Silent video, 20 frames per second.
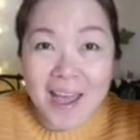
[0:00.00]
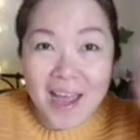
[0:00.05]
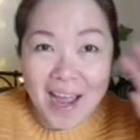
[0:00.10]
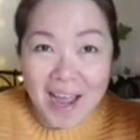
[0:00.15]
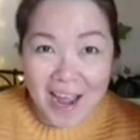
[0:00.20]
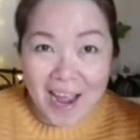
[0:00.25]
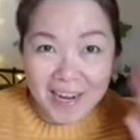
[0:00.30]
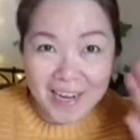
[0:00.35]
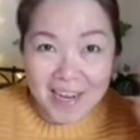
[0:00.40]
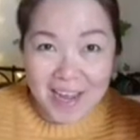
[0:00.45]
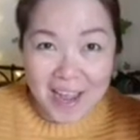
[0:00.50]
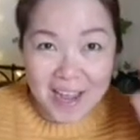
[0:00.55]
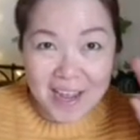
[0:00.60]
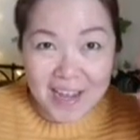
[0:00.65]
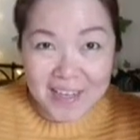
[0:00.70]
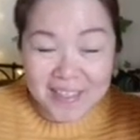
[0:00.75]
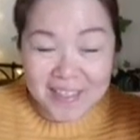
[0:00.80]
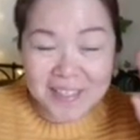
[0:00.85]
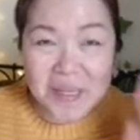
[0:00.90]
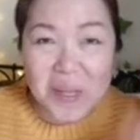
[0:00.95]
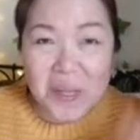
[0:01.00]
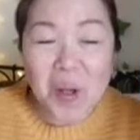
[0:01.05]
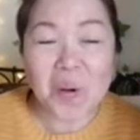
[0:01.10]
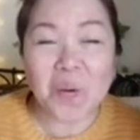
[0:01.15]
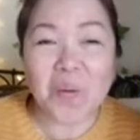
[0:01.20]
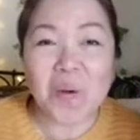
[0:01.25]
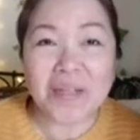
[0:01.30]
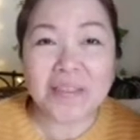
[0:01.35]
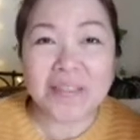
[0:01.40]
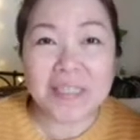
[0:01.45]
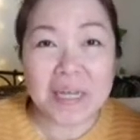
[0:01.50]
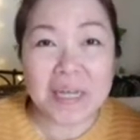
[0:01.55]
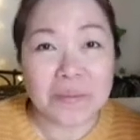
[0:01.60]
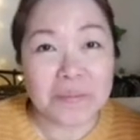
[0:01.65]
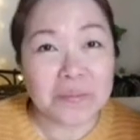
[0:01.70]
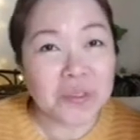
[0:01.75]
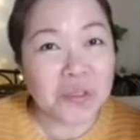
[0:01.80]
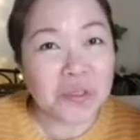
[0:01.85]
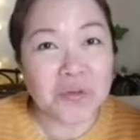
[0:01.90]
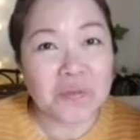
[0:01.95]
Hi guys,
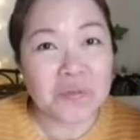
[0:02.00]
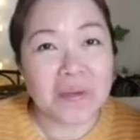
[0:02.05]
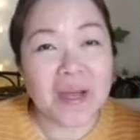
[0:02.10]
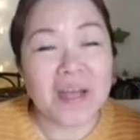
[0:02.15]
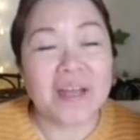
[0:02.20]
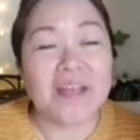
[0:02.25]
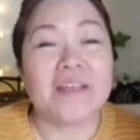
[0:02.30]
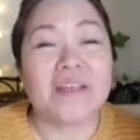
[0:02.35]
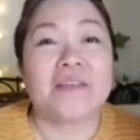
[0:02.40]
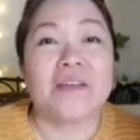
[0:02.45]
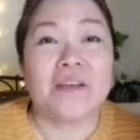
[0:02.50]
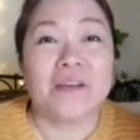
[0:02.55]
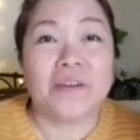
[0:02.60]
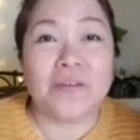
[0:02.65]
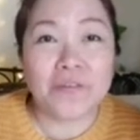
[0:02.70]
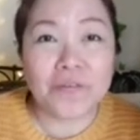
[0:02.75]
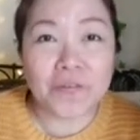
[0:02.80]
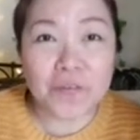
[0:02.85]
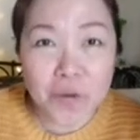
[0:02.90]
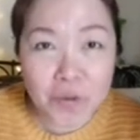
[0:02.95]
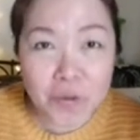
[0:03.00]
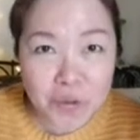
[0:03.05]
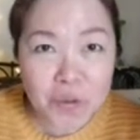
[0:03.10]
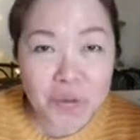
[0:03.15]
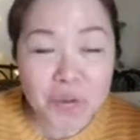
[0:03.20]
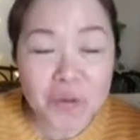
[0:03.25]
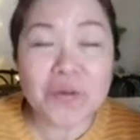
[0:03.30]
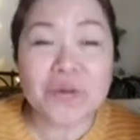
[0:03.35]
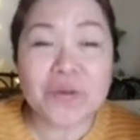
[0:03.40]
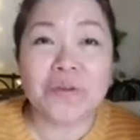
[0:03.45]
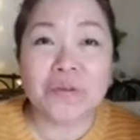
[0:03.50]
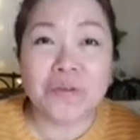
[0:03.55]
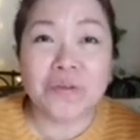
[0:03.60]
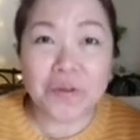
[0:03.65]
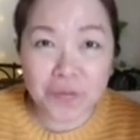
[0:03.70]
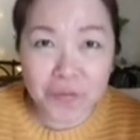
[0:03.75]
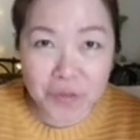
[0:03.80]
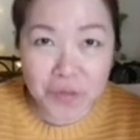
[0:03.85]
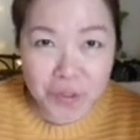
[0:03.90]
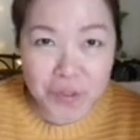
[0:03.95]
welcome to my photo
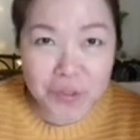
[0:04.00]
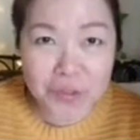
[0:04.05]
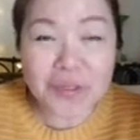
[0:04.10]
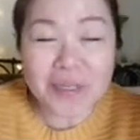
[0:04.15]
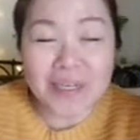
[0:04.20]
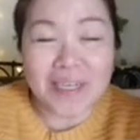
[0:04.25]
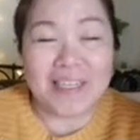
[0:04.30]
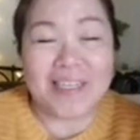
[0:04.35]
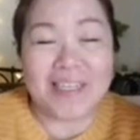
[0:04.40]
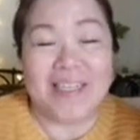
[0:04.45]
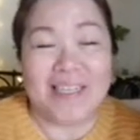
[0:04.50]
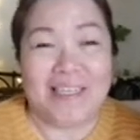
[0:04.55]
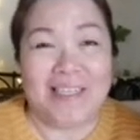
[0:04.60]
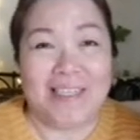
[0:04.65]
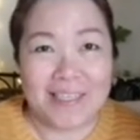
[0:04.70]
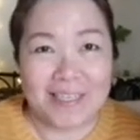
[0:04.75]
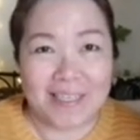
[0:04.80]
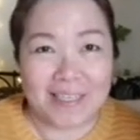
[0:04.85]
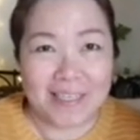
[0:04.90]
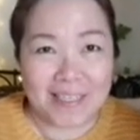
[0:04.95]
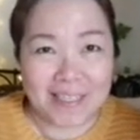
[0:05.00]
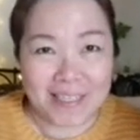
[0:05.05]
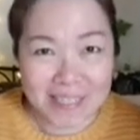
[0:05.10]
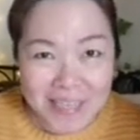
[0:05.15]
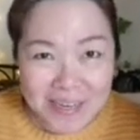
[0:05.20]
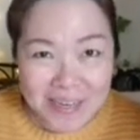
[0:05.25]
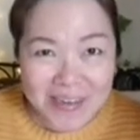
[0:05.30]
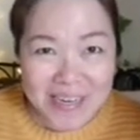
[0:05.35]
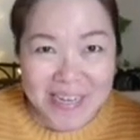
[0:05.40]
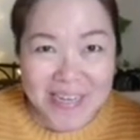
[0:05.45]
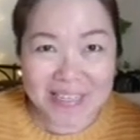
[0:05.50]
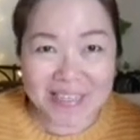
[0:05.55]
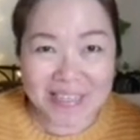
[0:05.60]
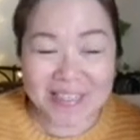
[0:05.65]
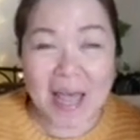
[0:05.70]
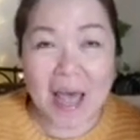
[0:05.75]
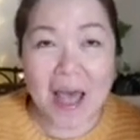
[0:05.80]
review series